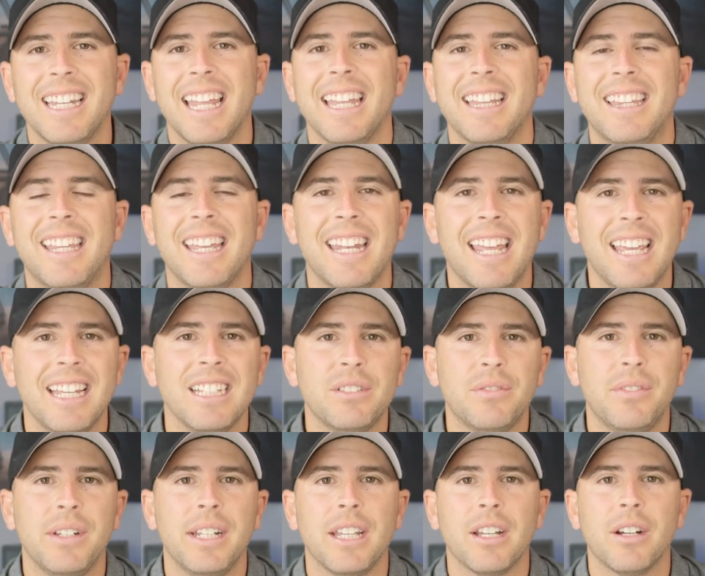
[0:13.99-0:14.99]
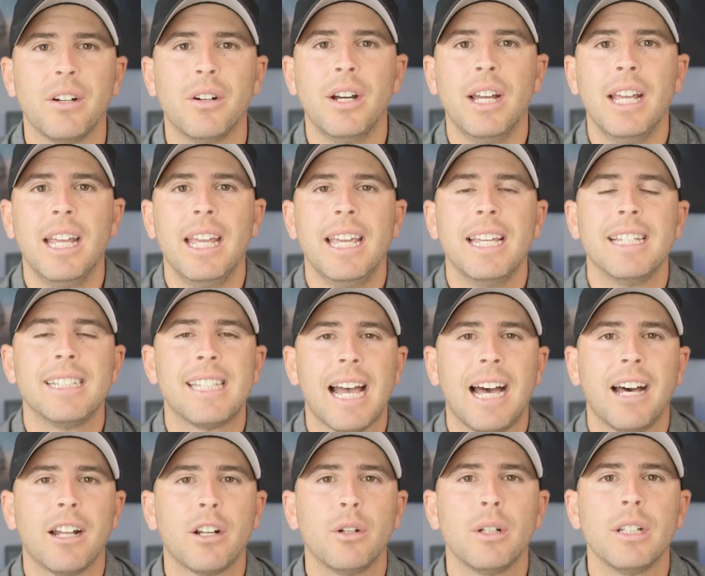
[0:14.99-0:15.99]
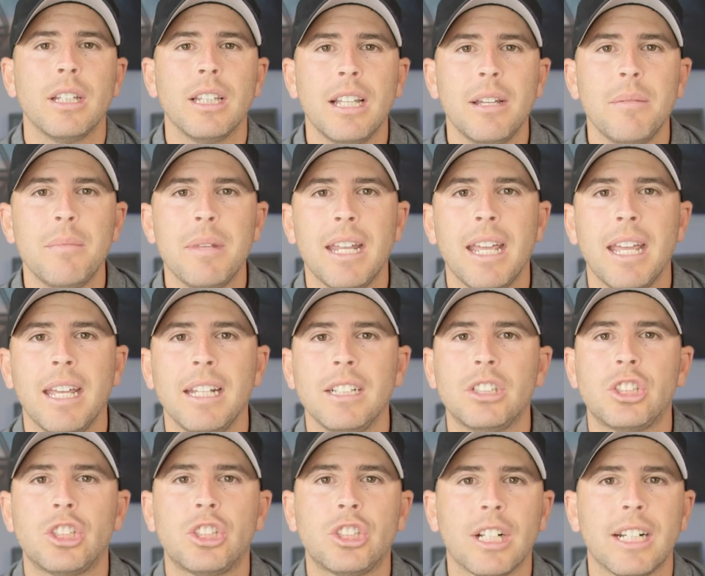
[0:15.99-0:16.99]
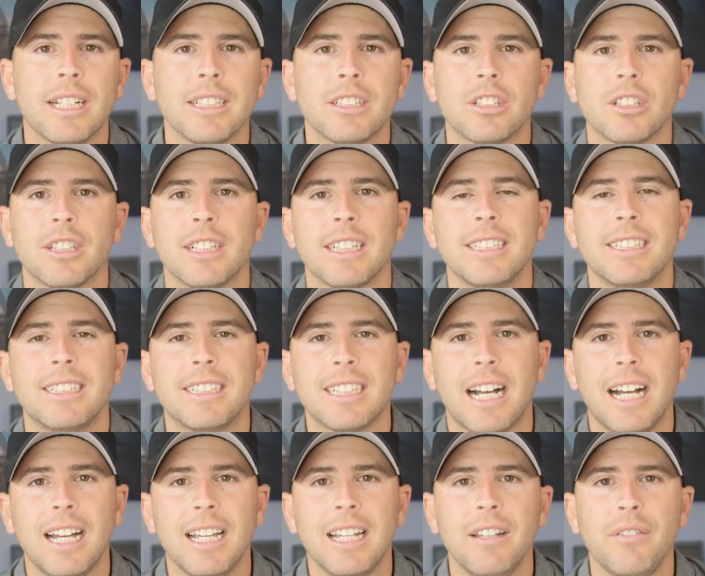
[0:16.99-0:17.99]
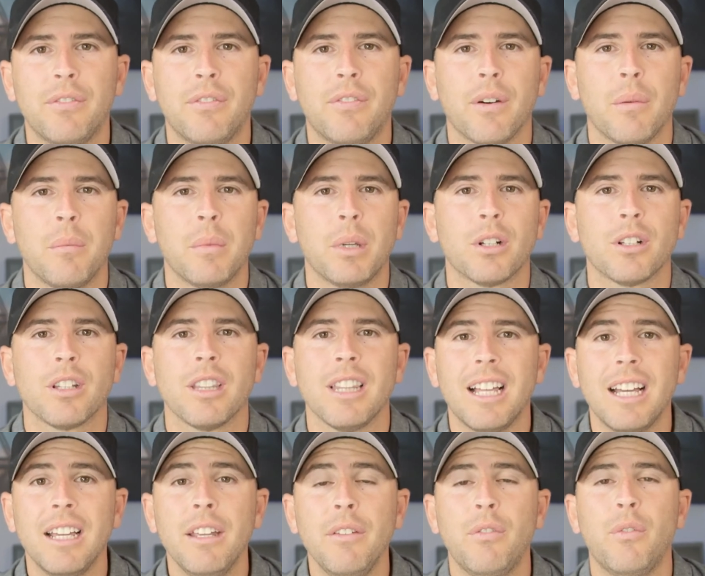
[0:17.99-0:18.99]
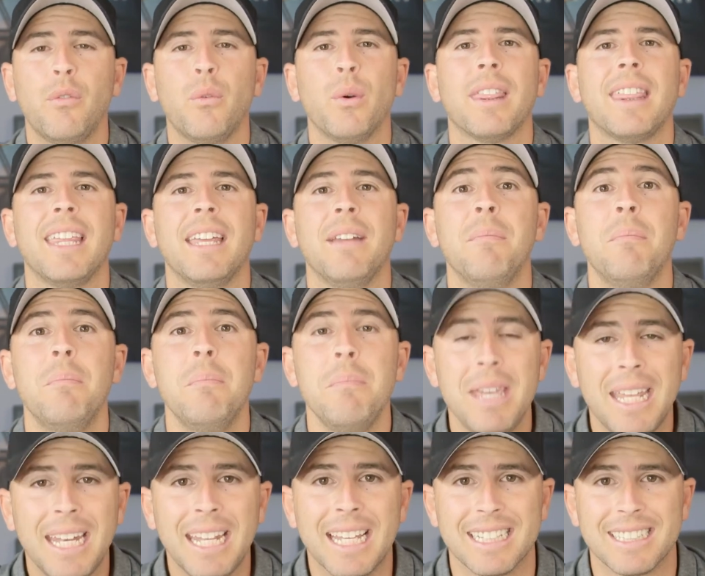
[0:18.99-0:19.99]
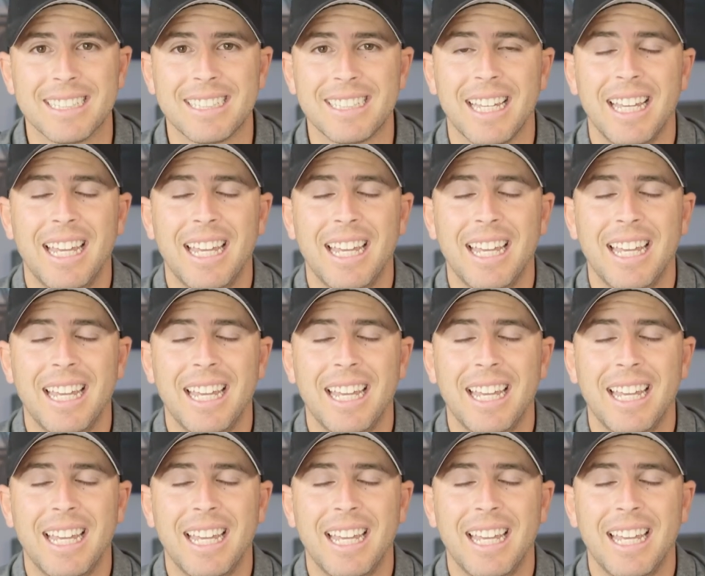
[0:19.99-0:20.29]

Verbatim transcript: and today's video is how to eliminate stress or anxiety from your life within minutes.